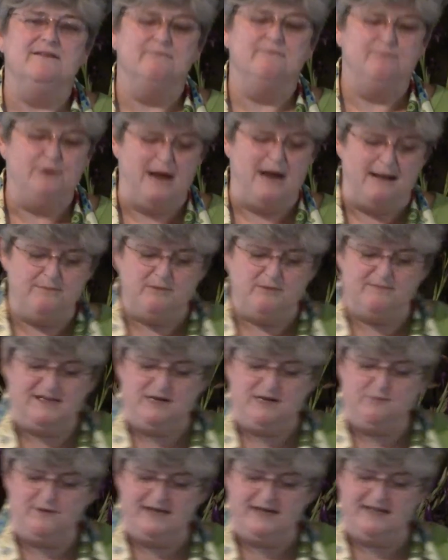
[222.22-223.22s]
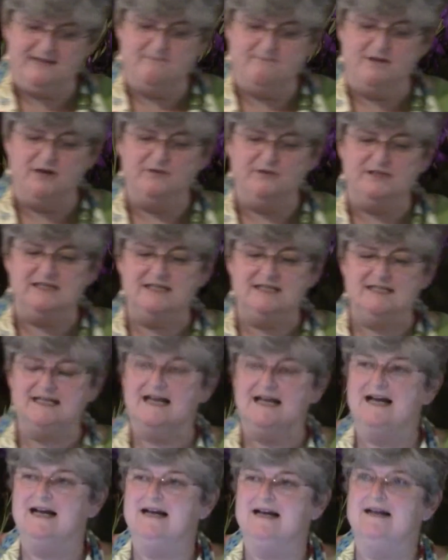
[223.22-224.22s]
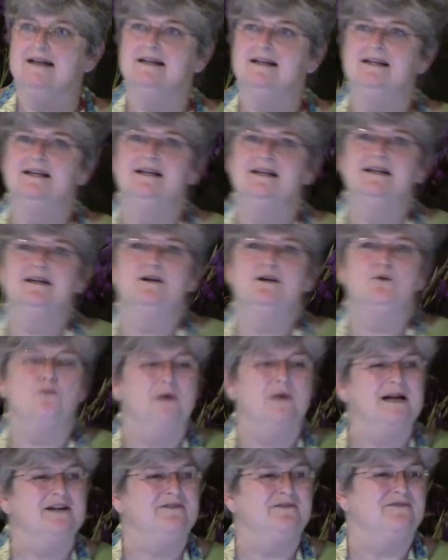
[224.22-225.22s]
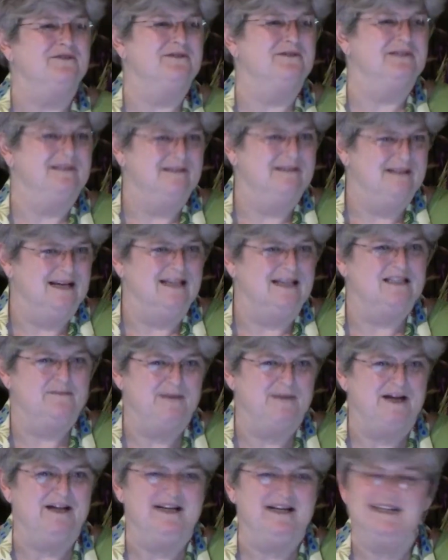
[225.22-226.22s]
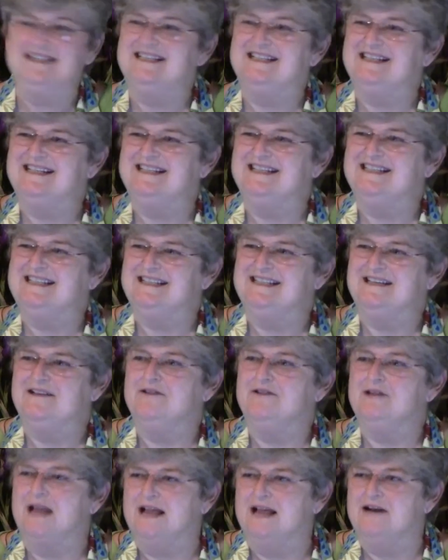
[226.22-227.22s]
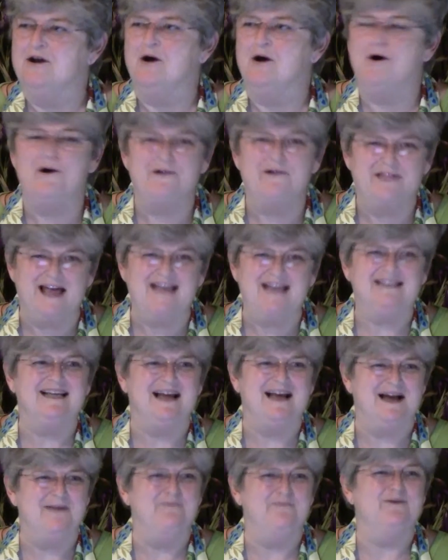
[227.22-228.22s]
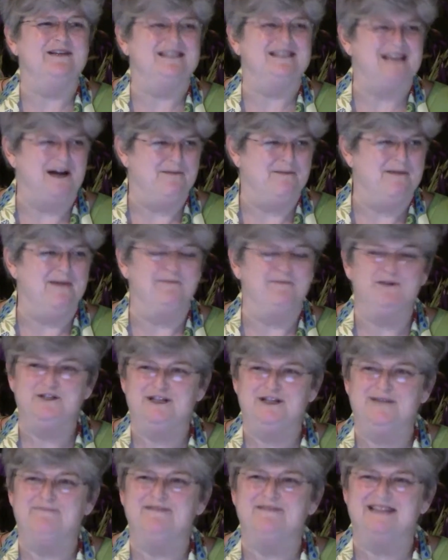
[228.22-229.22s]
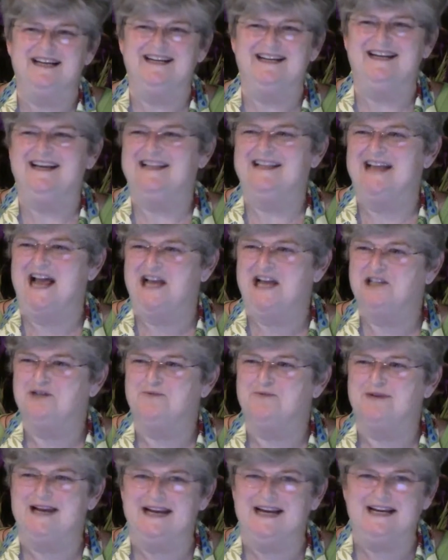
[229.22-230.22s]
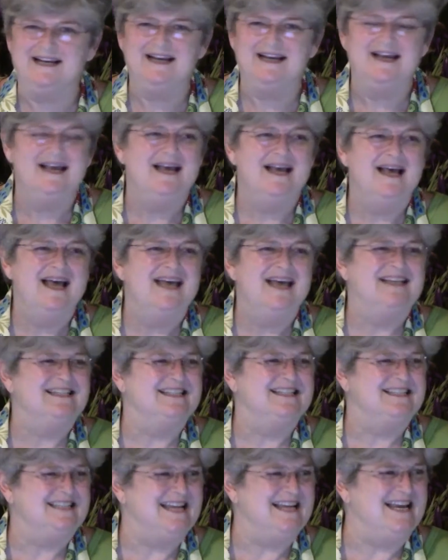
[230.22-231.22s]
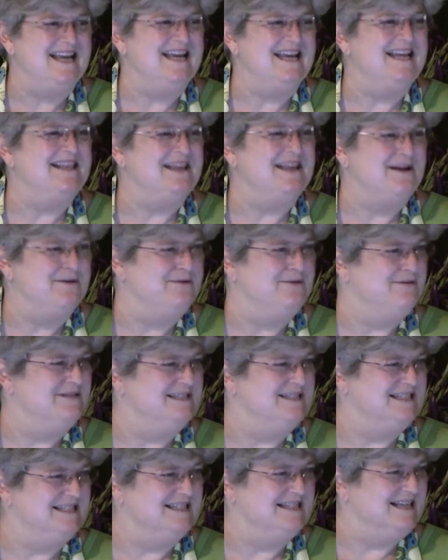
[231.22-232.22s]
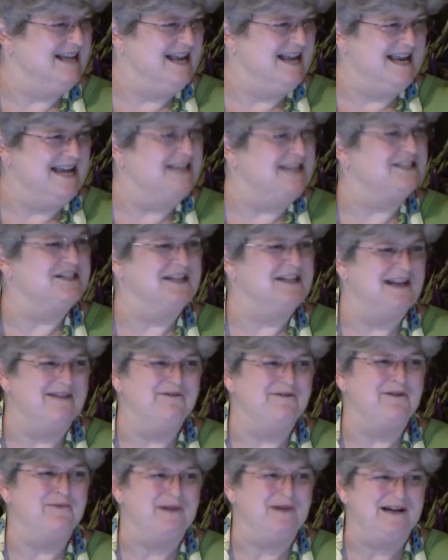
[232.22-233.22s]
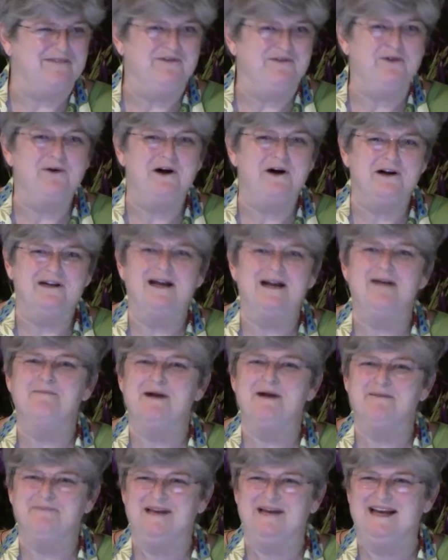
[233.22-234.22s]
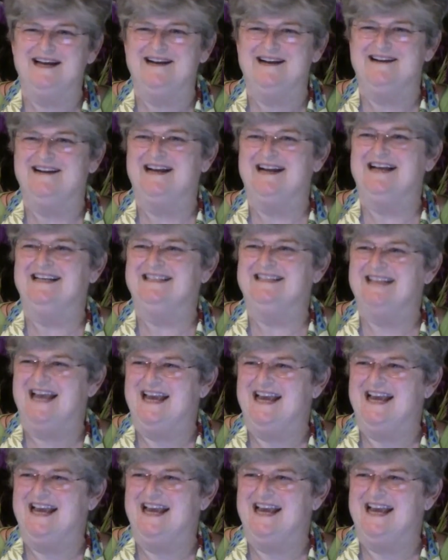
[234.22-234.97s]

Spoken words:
probably one of the most wonderful experiences in all that time was our membership Sunday last week. To see each and every one of you all come up here and